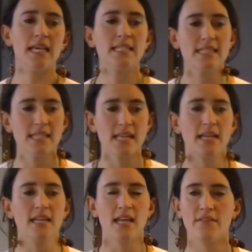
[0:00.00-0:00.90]
is this
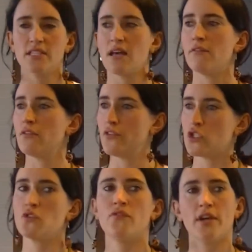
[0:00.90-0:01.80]
an inevitable
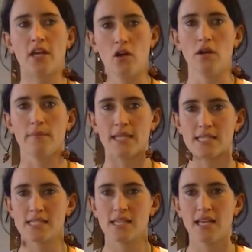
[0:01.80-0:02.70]
future for
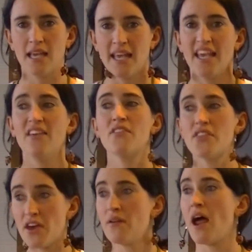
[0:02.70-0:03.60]
economies? If
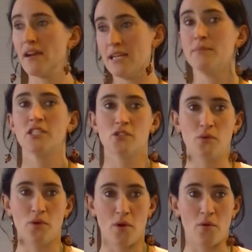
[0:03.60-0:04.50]
there are limits to
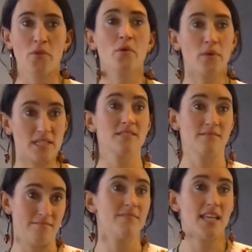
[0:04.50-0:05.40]
growth, which
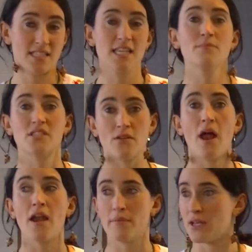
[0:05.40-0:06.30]
it seems there
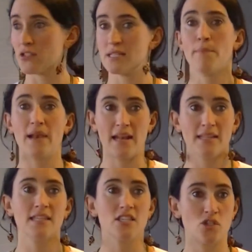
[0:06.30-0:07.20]
are because the
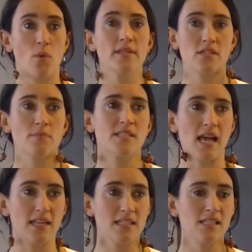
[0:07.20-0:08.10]
planet is showing some
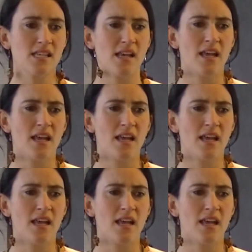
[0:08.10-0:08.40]
signs,